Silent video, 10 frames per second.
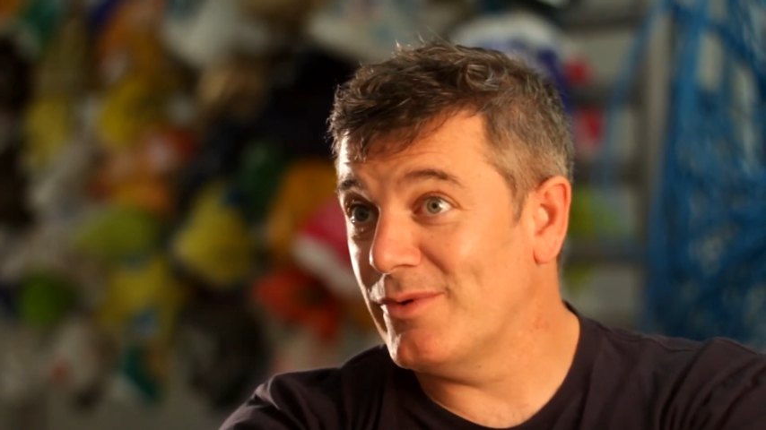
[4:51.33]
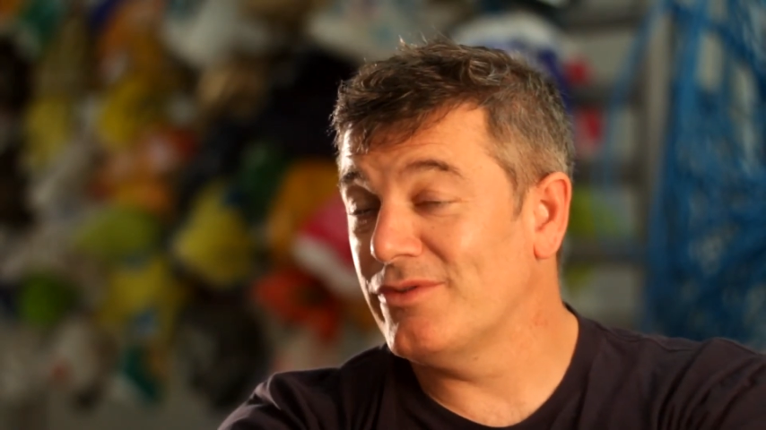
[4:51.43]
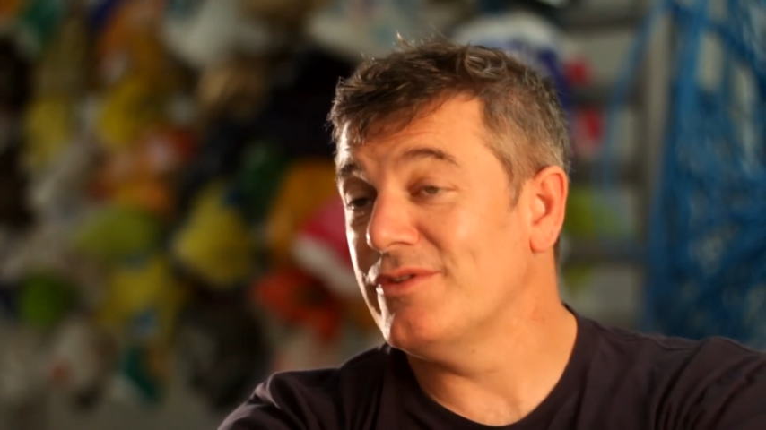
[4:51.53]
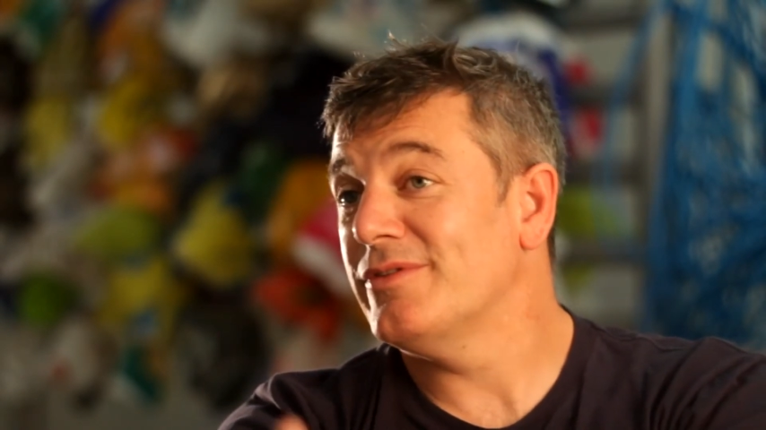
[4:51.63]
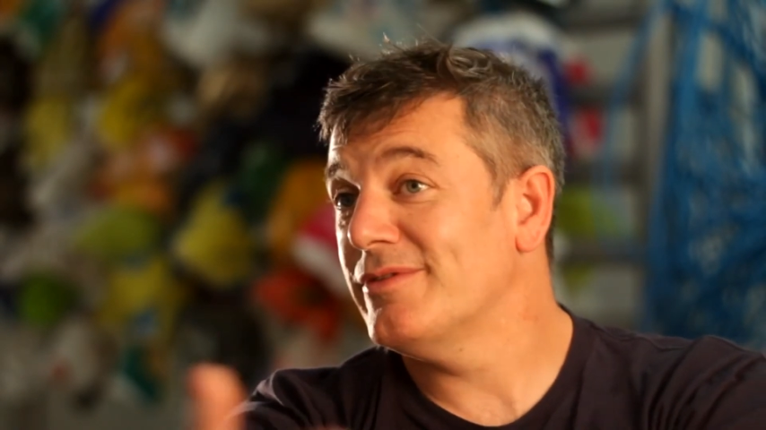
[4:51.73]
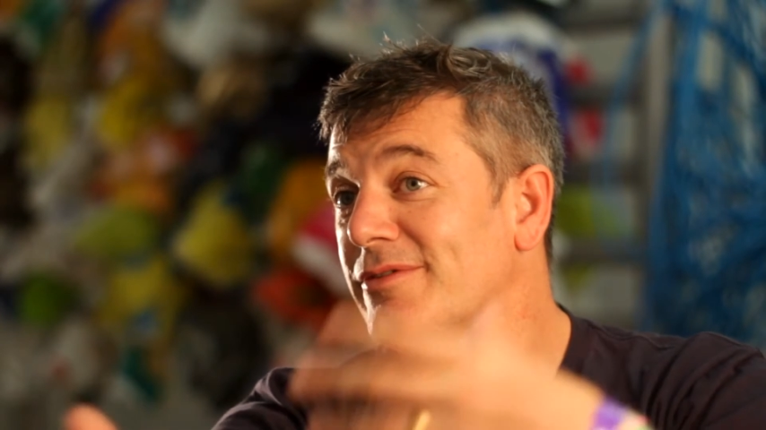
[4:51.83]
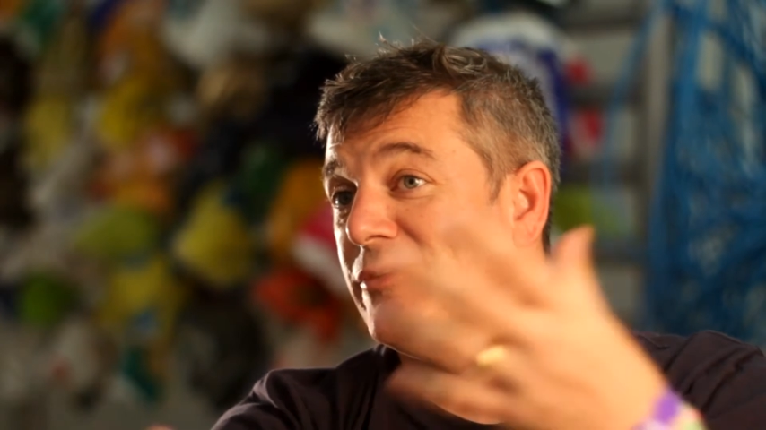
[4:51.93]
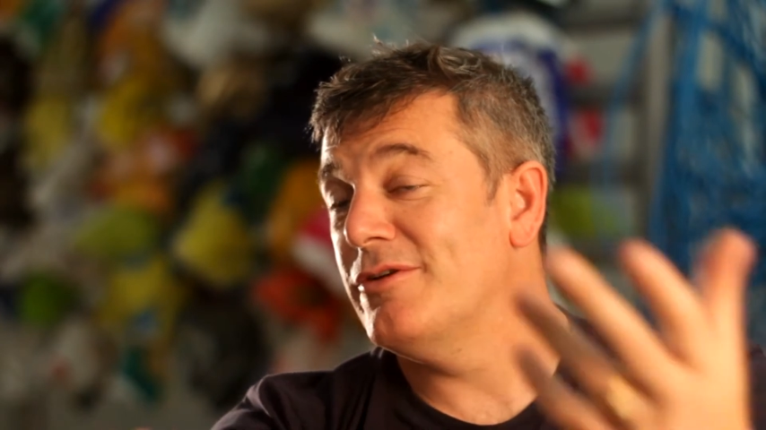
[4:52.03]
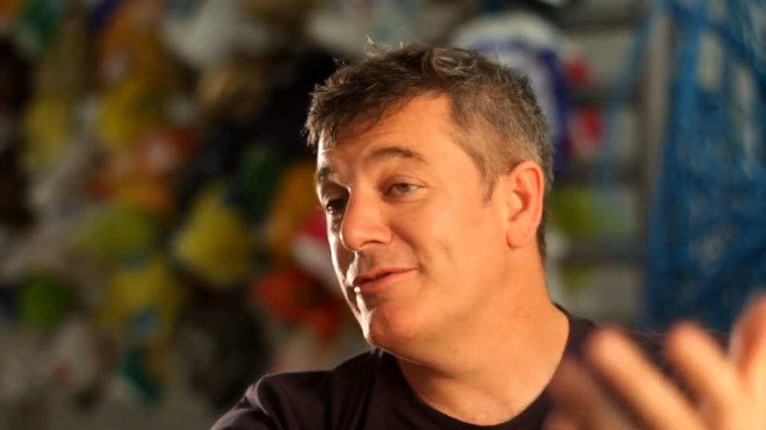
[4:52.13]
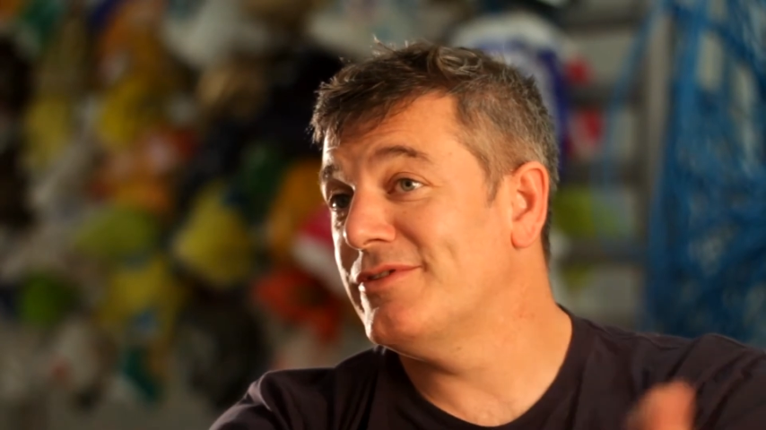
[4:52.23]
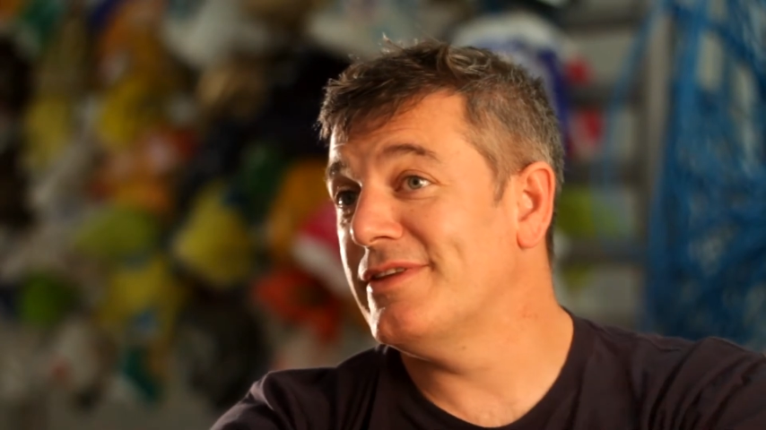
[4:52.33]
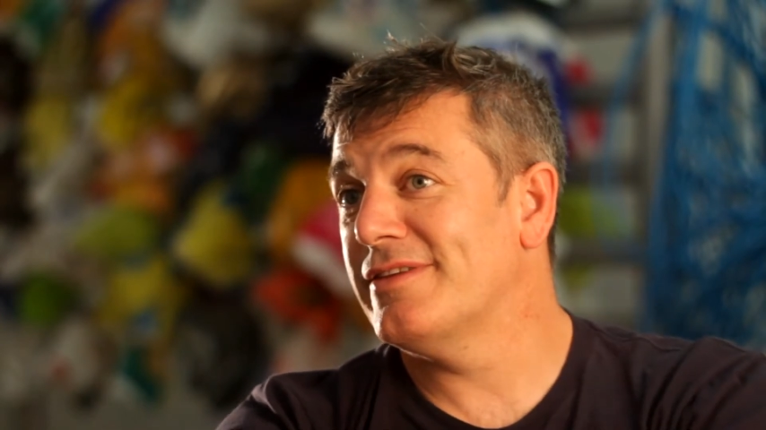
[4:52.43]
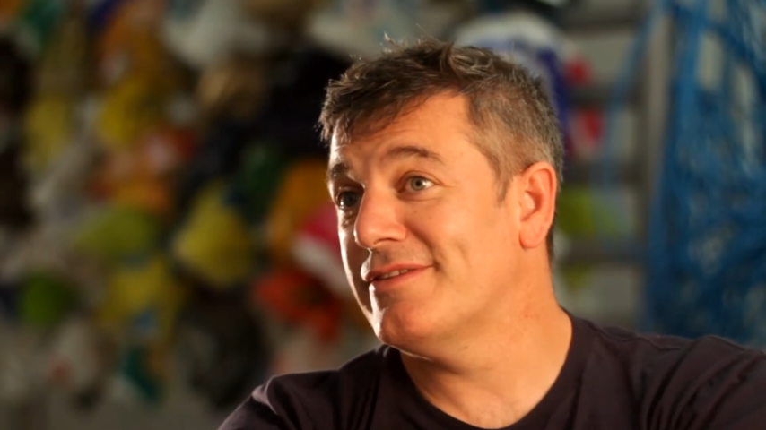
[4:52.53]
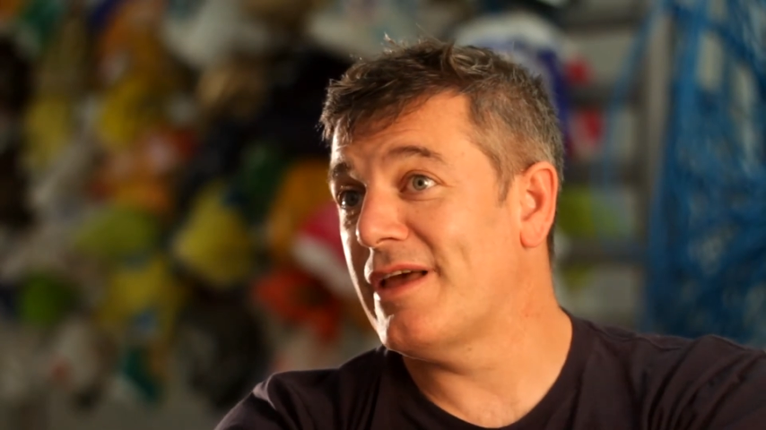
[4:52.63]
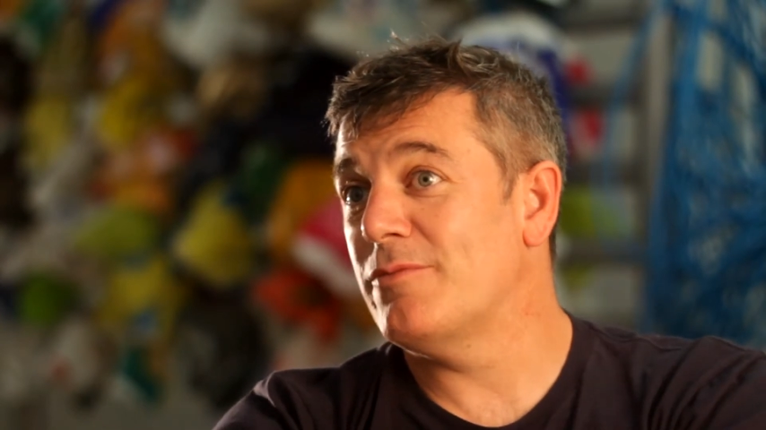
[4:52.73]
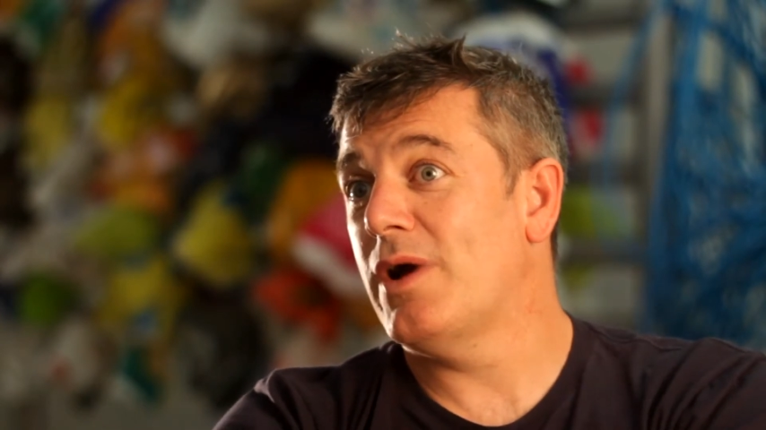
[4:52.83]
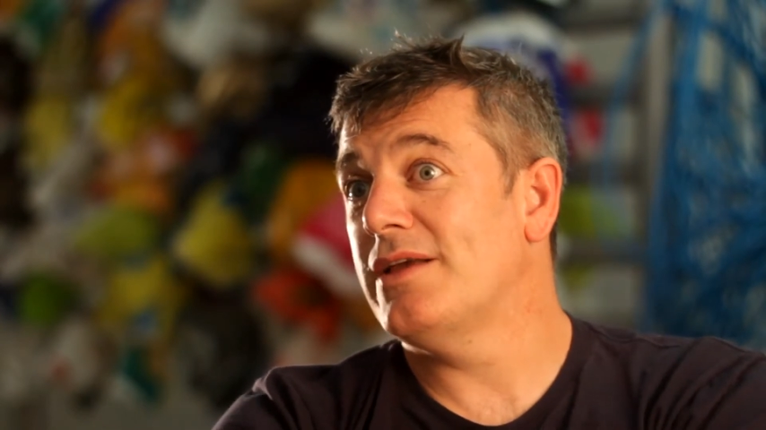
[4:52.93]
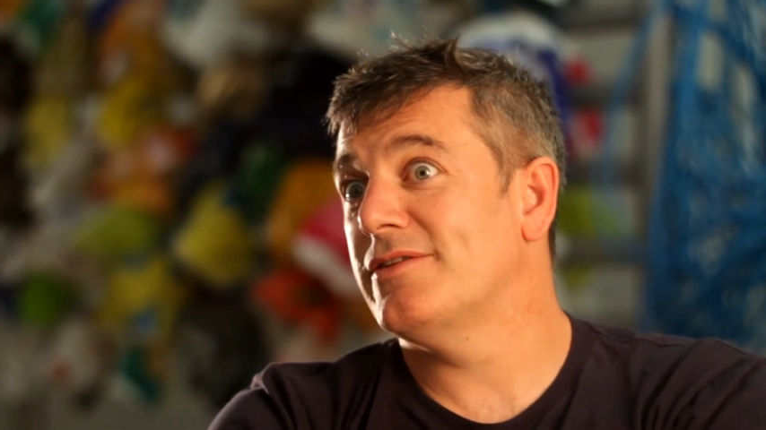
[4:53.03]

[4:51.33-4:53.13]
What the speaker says: wasn't used in the same way.